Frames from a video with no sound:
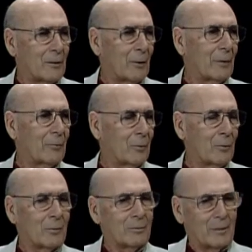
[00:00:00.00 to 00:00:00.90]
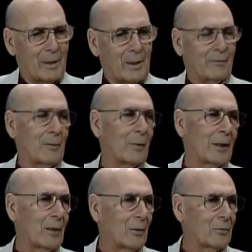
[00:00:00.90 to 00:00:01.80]
you went through,
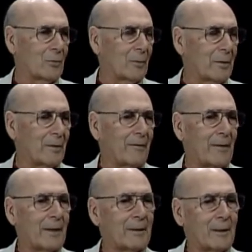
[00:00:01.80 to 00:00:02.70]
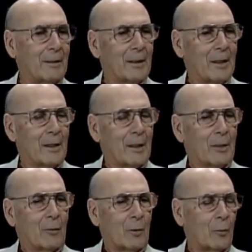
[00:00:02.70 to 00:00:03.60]
everybody goes through. But the fact that
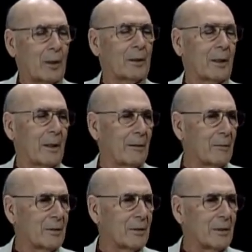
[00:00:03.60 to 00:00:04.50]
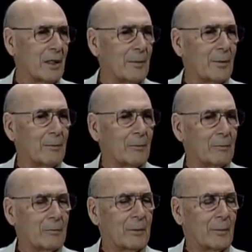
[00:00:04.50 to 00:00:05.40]
we worked together as a team and
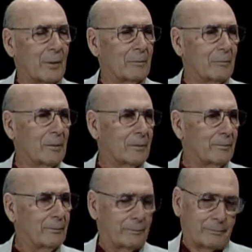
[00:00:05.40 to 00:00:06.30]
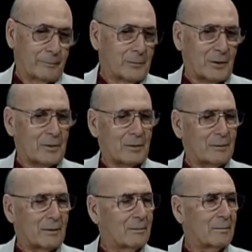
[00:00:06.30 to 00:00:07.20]
we
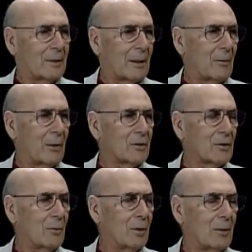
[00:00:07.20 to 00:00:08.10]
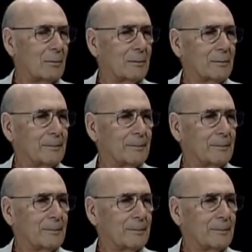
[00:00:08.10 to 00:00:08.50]
just got along so well.